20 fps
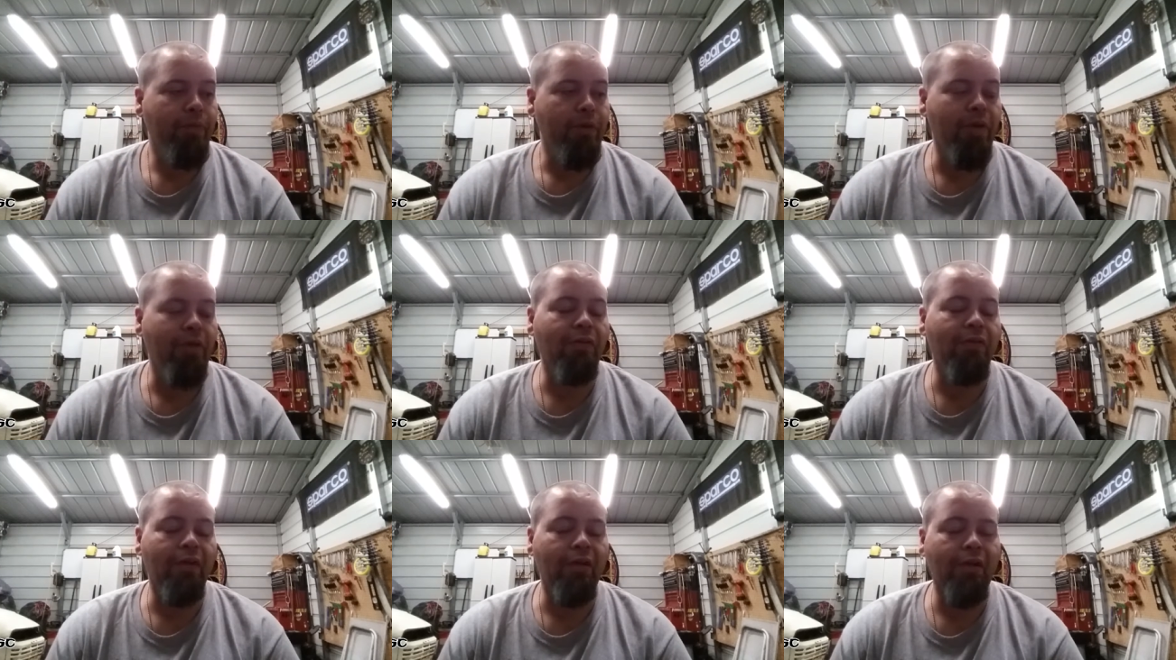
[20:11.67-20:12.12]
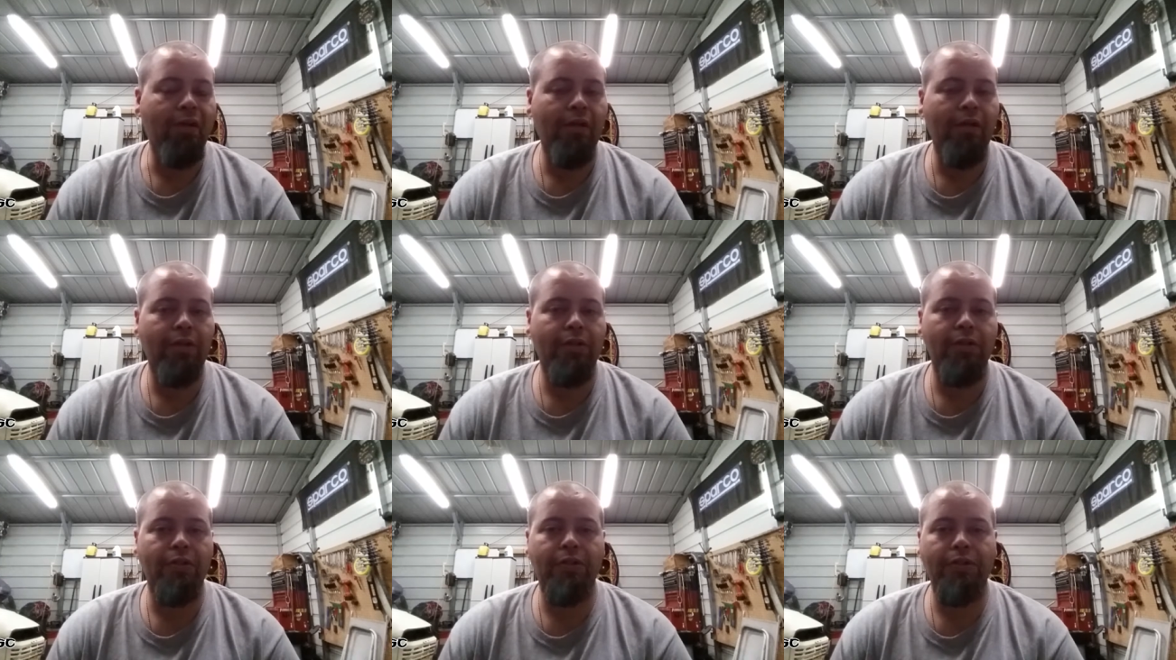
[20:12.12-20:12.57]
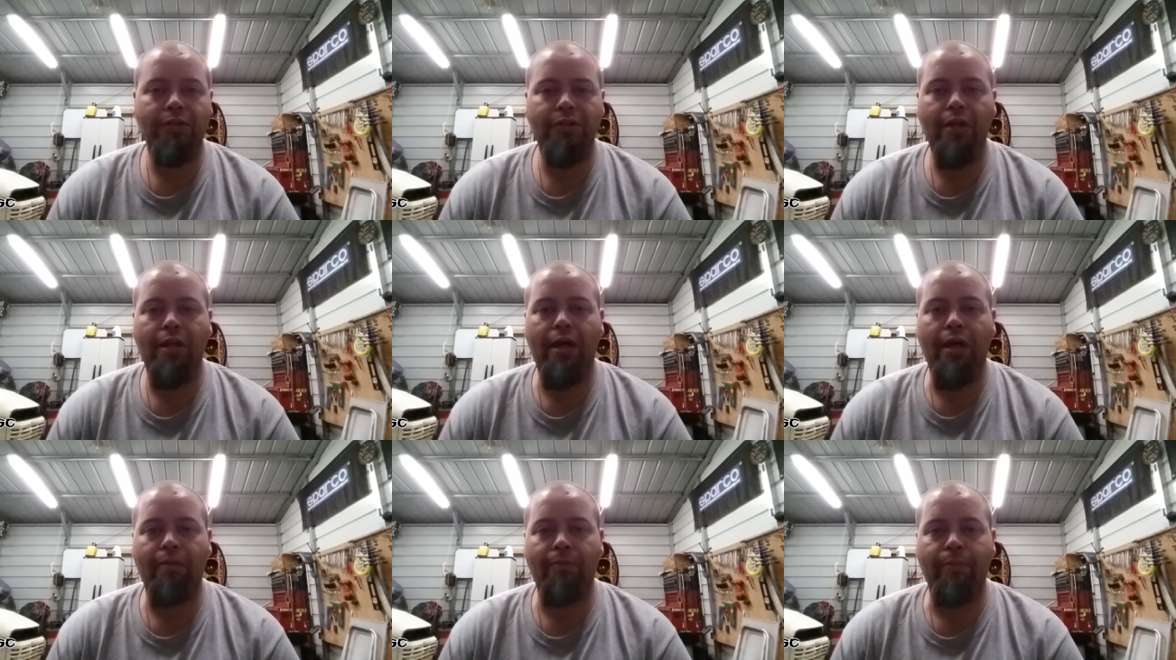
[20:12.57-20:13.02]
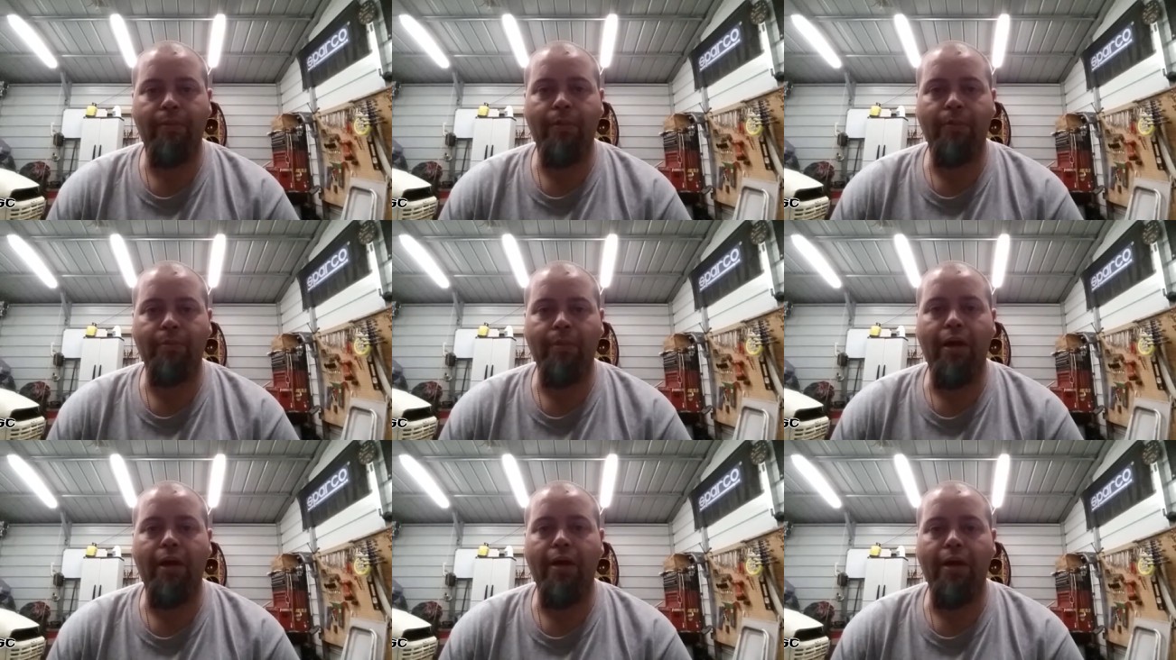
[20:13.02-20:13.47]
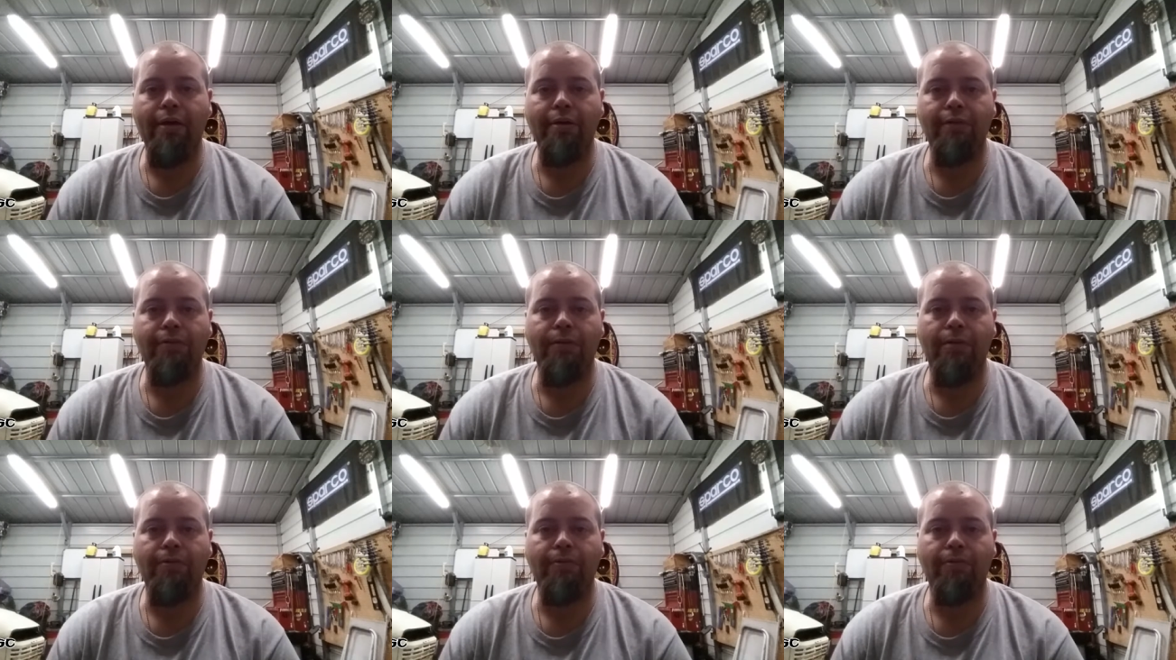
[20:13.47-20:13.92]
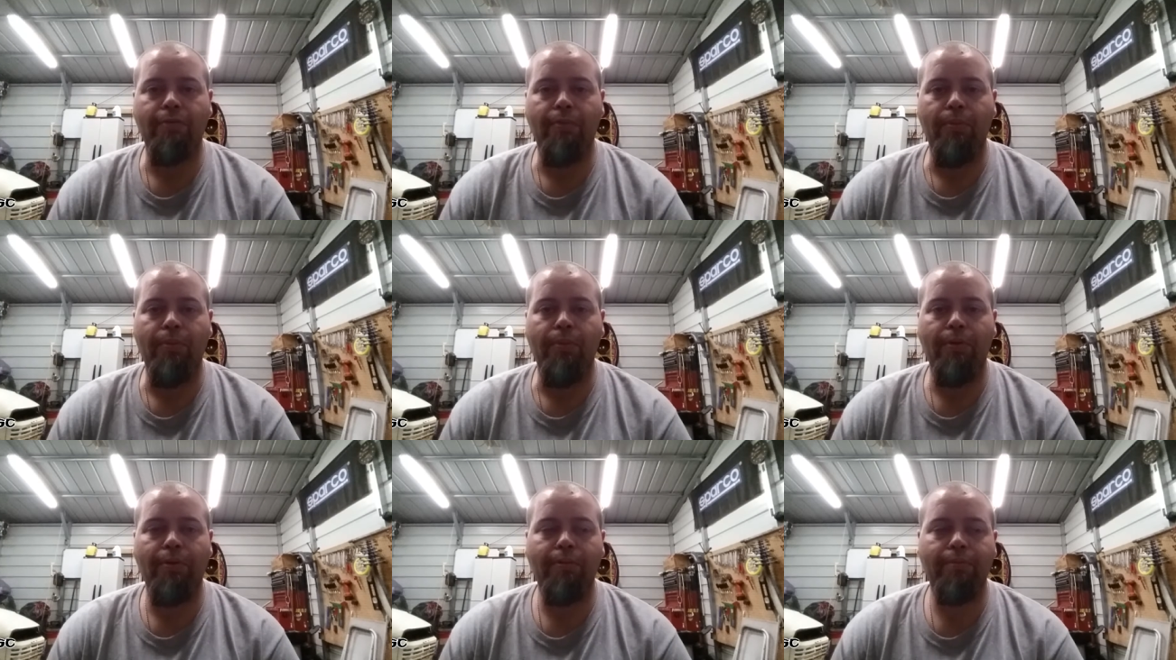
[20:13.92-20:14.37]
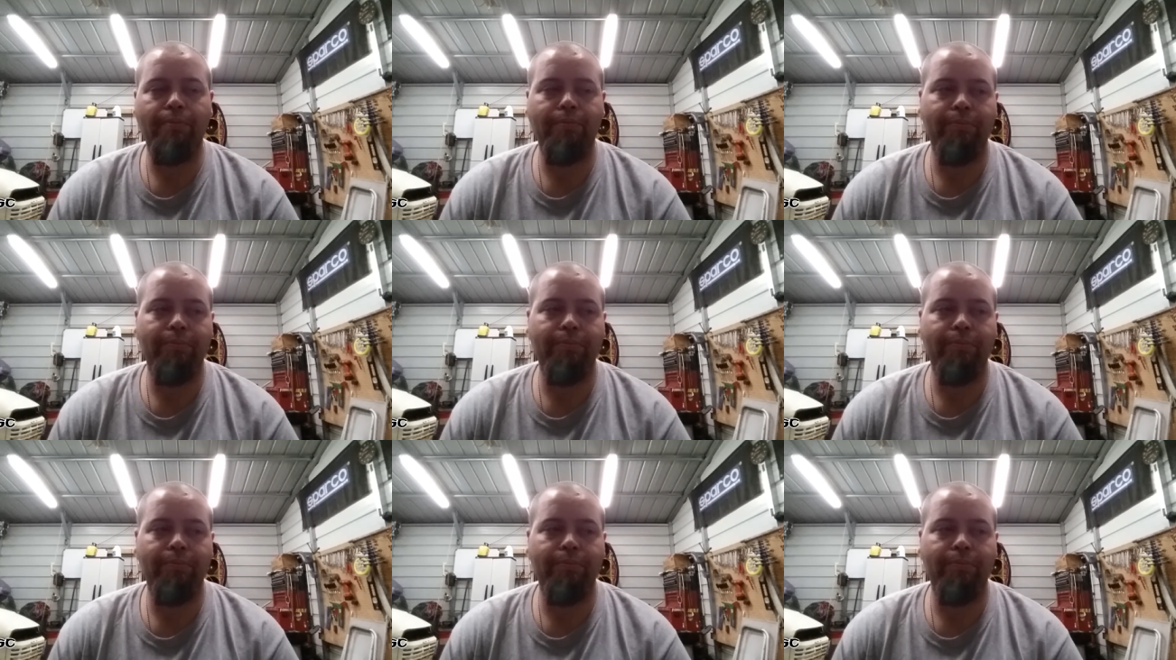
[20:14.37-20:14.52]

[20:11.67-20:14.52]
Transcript: in the end, you can say I worked my ass off for it.